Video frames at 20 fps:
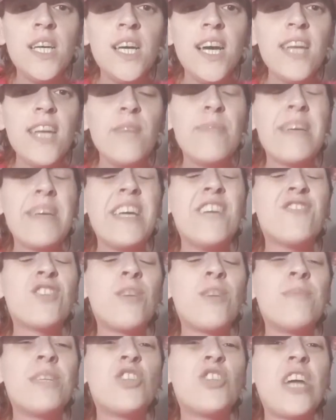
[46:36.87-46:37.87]
And I bet if
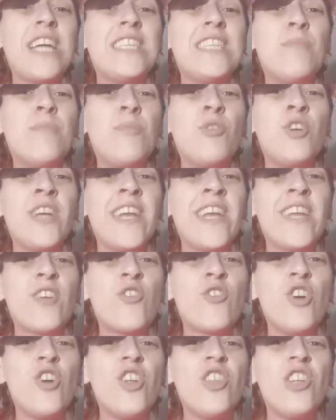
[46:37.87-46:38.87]
somebody tried to put her in the
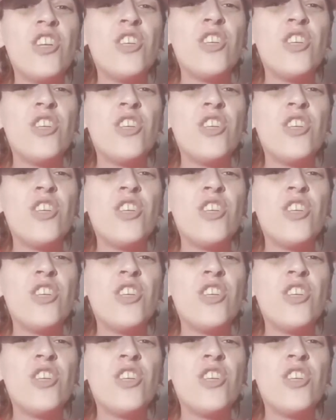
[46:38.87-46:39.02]
corner,